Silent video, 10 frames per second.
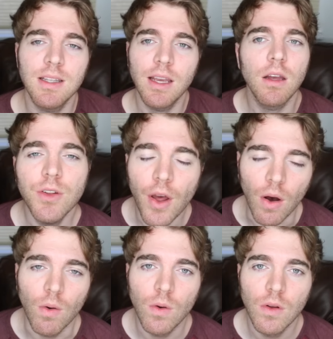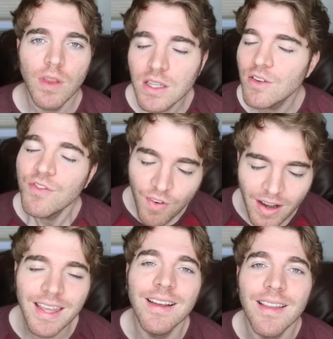Like, no, that's a
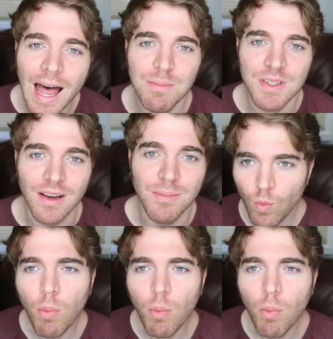fucking laptop.